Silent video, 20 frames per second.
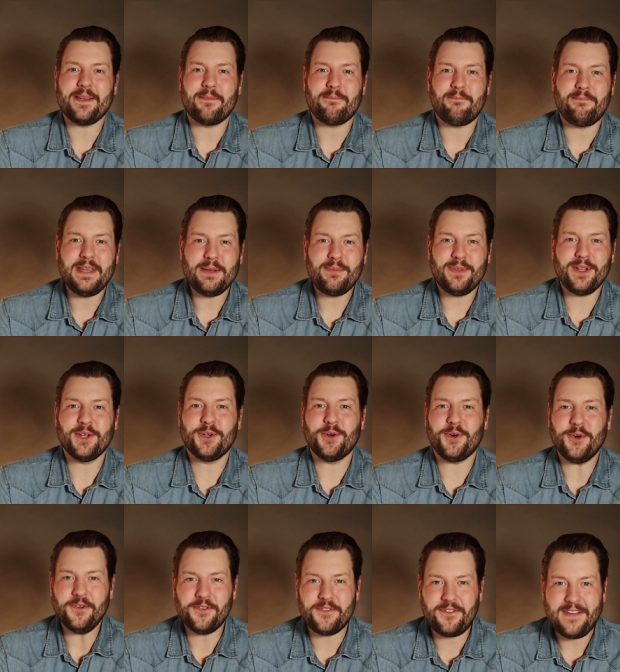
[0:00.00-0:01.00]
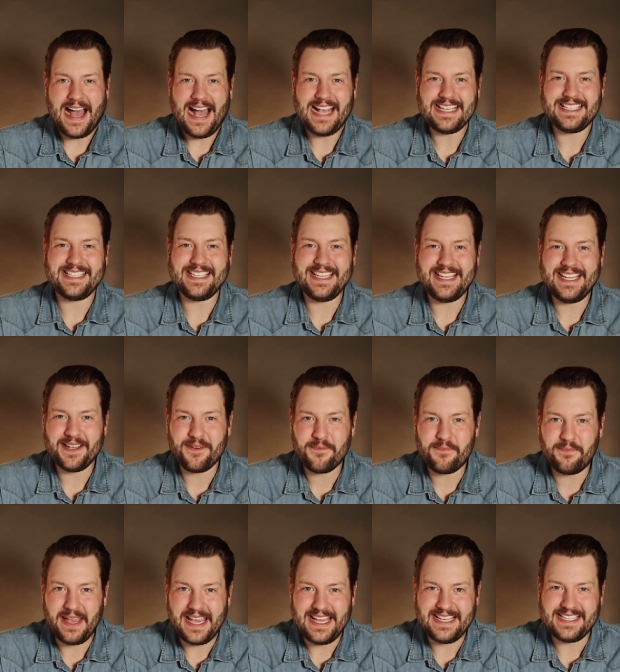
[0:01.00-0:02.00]
to Biblical
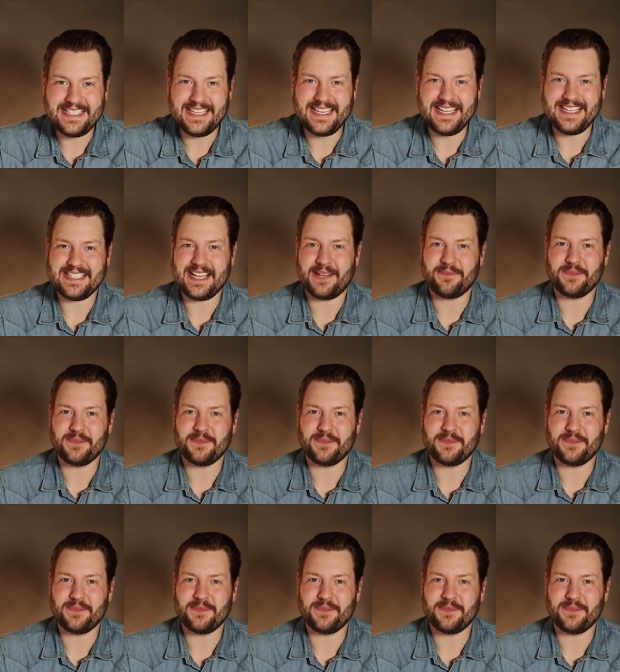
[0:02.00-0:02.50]
Fasting Basics.